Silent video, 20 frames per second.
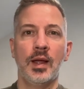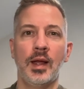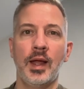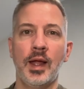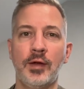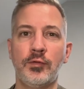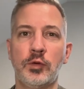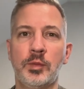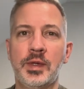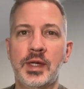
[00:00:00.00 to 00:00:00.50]

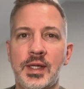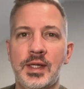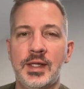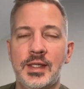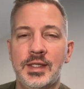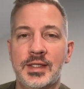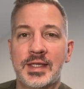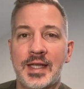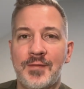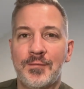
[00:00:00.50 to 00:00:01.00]
Hey everybody,
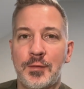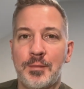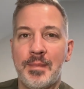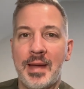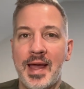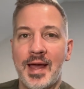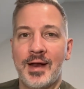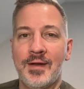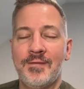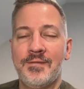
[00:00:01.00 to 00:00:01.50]
it's time for
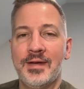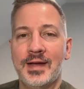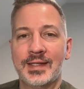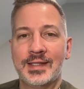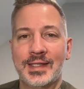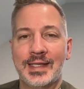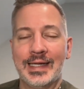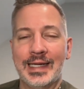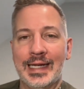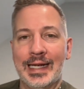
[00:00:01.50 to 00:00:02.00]

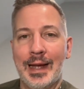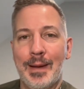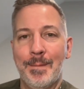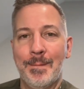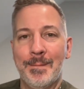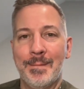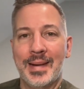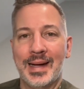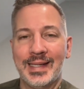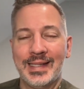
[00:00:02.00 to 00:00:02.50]
Manifesting
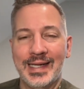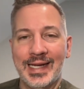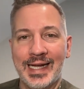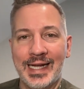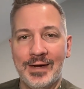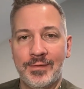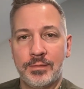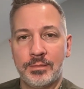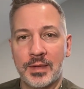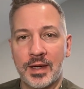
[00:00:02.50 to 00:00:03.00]

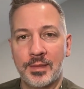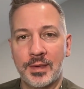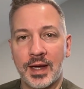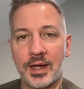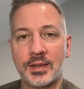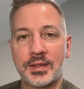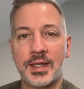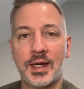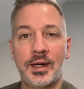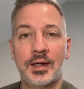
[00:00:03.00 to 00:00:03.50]
Monday from Coming
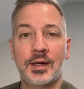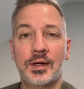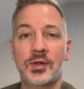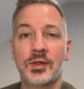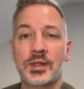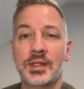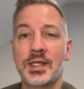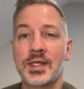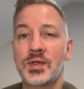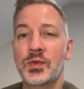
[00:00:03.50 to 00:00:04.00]
Out
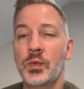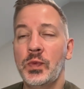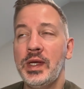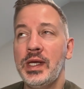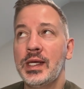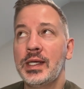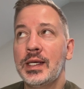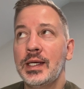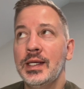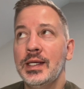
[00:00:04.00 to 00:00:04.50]
Tarot. This
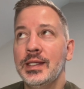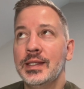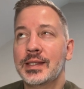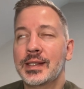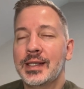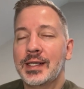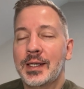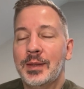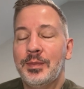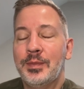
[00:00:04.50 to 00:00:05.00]
week is
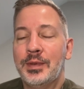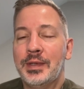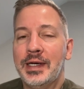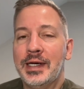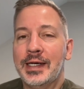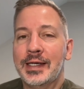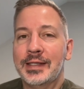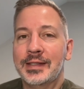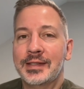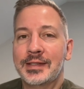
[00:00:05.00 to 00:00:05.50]
going to
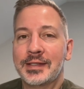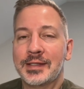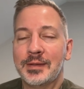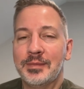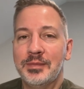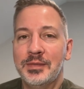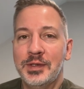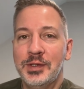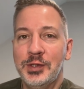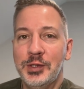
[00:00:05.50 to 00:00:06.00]
bring
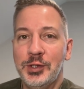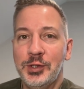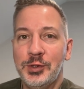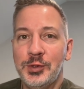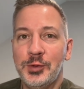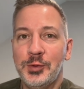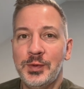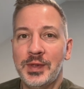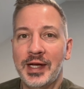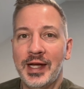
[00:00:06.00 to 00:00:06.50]
some
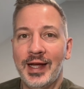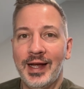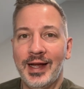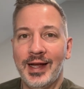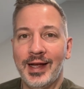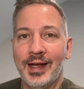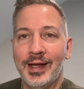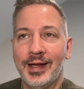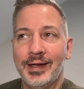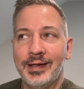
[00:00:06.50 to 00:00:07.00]
new
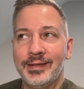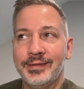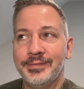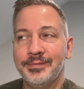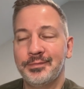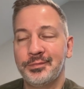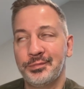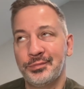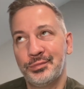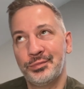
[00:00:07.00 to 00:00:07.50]

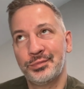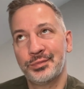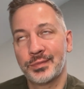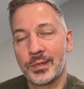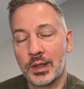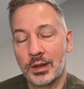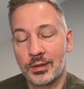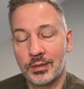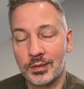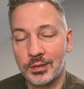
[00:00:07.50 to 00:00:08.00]
and,
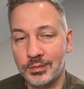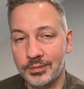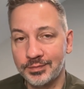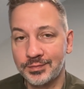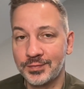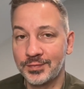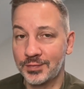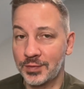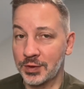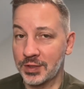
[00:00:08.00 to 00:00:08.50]

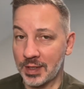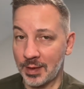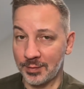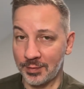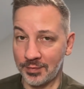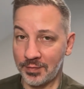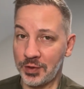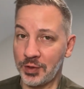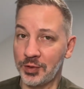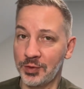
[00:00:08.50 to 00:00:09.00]
for some
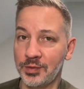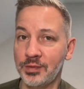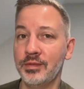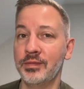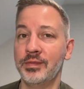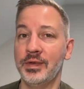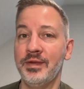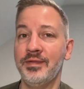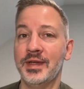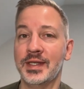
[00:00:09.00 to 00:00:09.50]
of you,
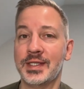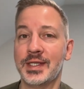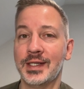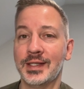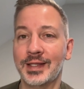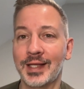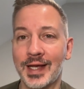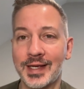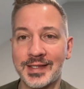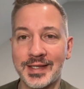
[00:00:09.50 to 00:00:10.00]

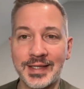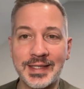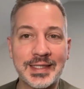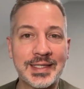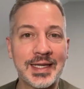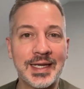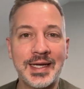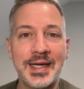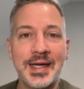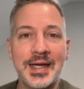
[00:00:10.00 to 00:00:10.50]
revisited lessons.